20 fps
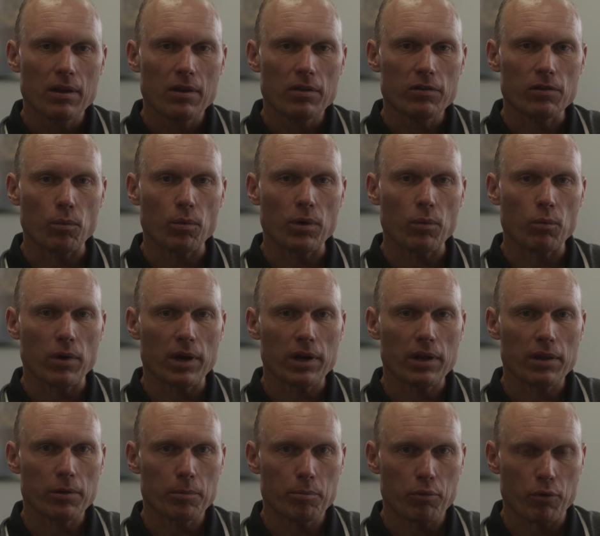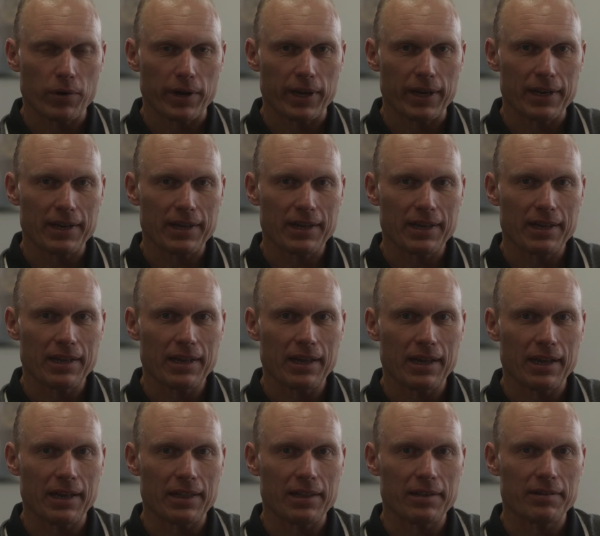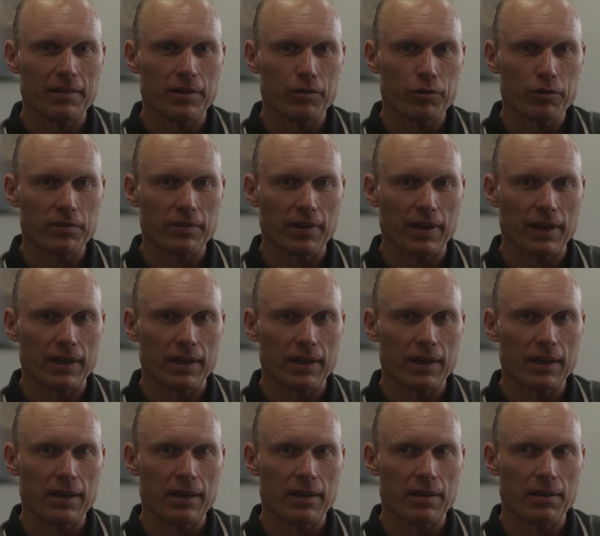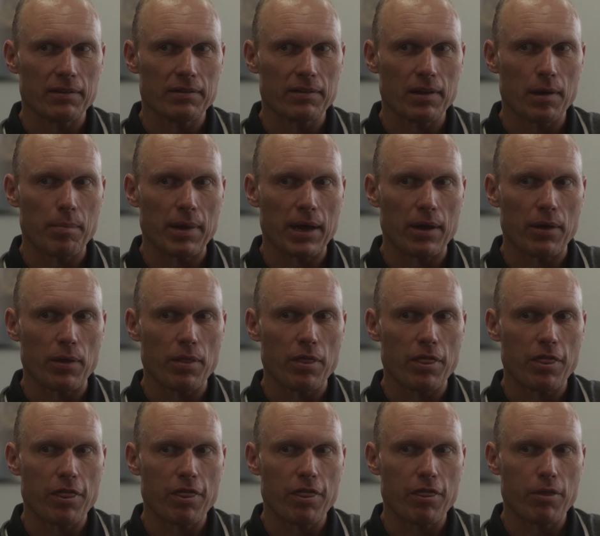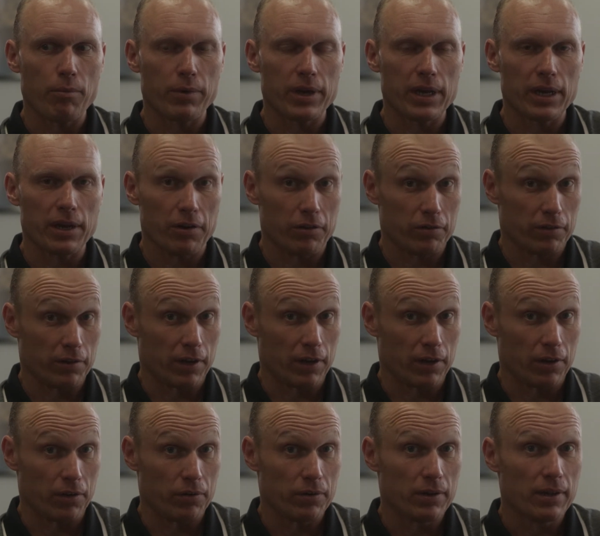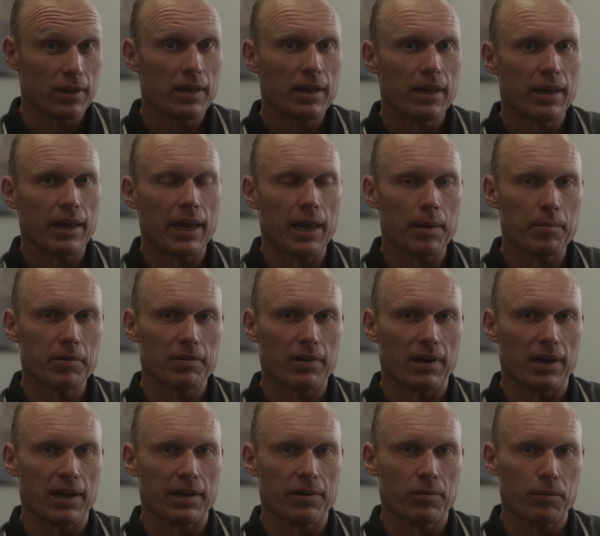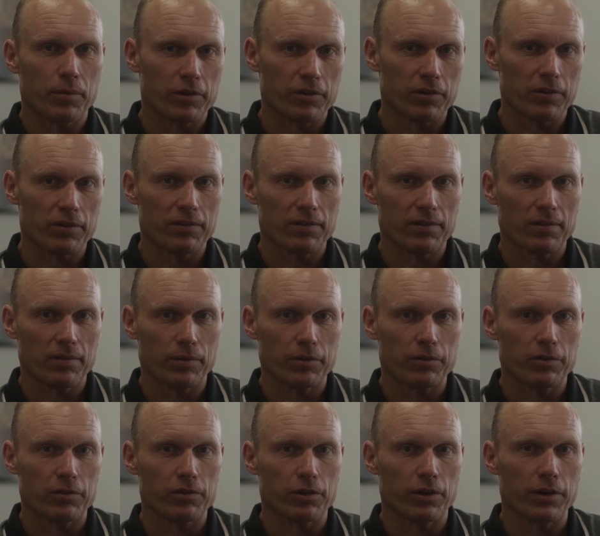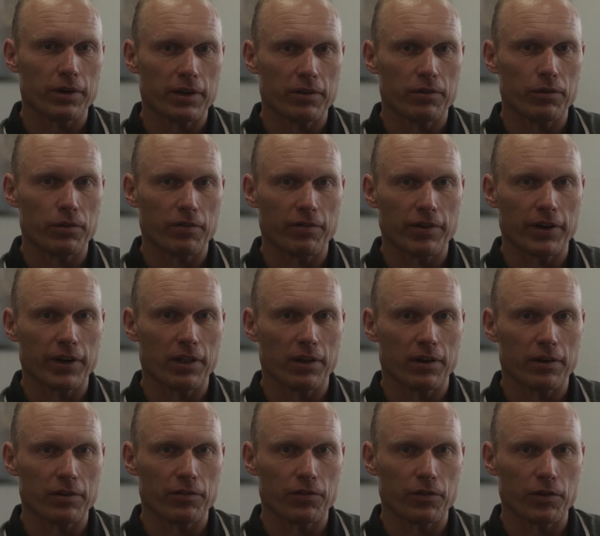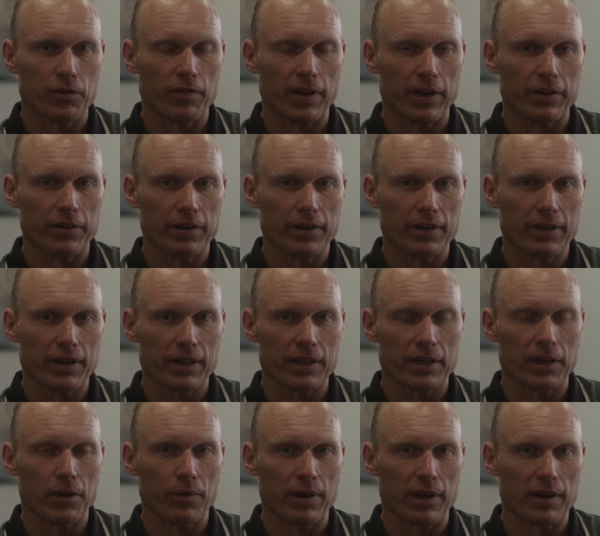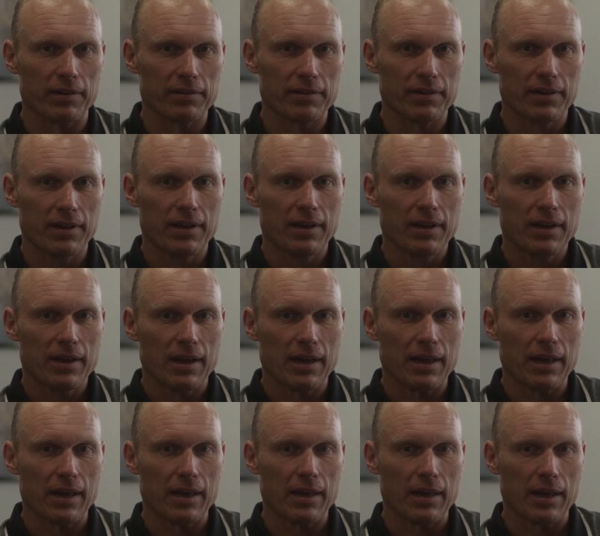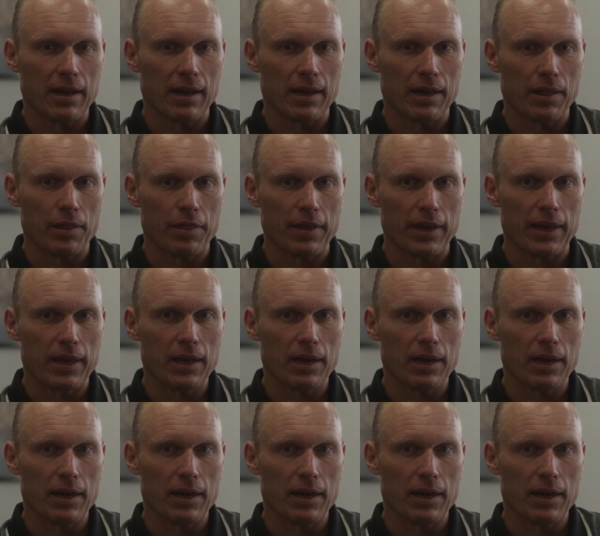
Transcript: So one other point that's interesting is about 3 years ago, Amazon, which is turned into a very large food vendor in the U.S., they